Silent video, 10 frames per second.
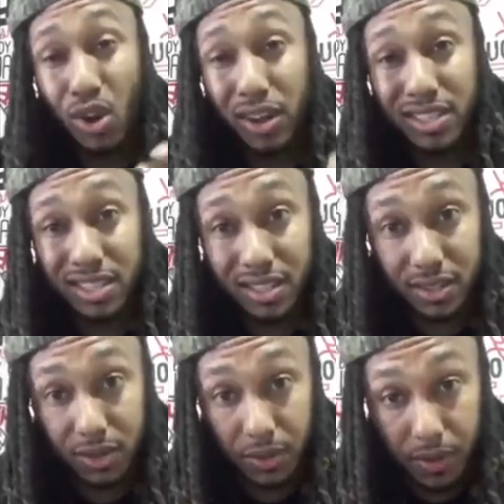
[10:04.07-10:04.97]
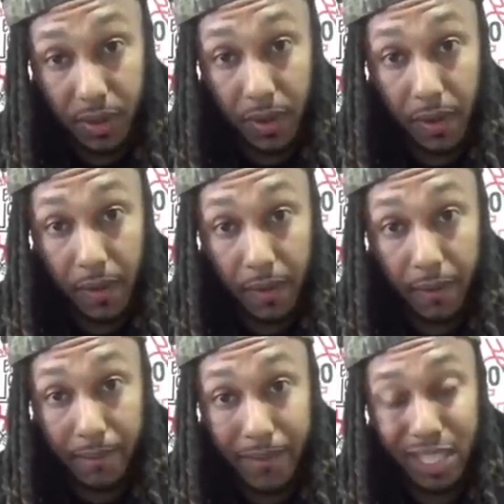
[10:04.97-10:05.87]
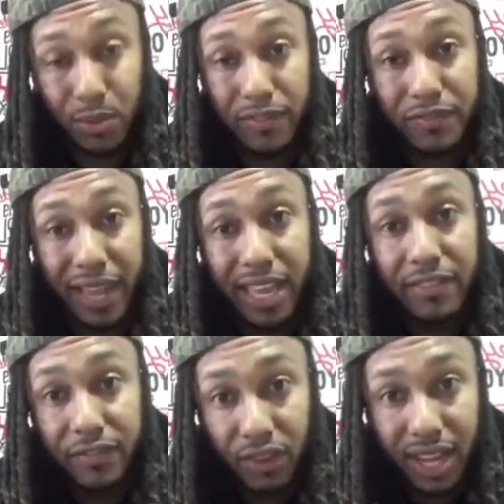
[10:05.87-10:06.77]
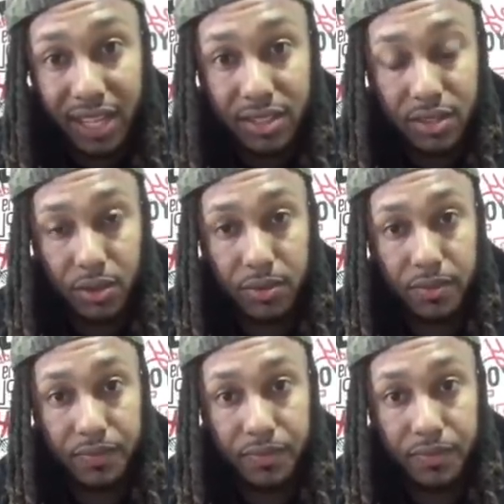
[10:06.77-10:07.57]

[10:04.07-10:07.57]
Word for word: narcissists do. That's what fake friends do.